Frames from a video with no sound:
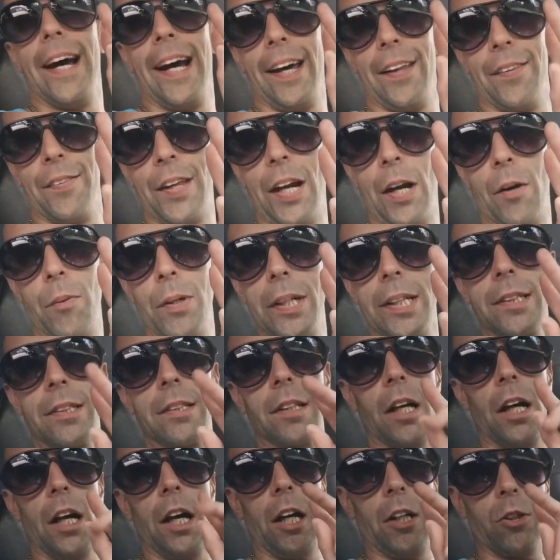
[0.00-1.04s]
And there
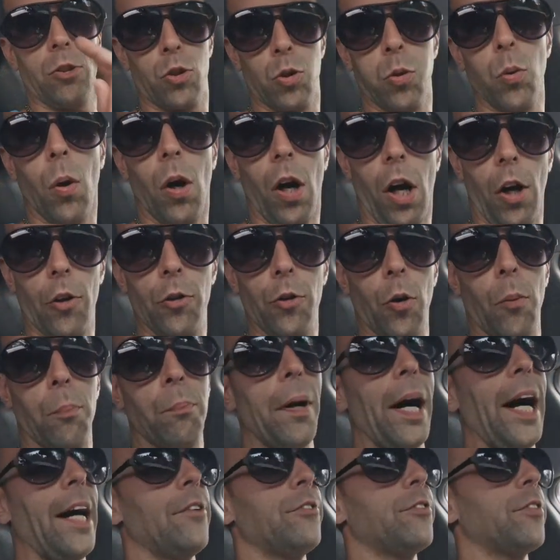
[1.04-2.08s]
is 2 other
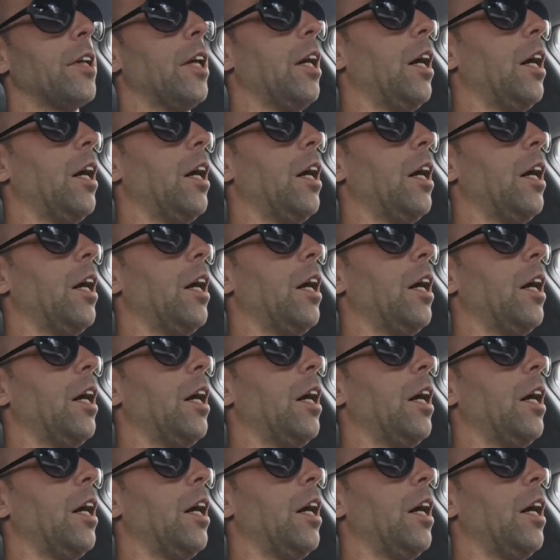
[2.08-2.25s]
paths.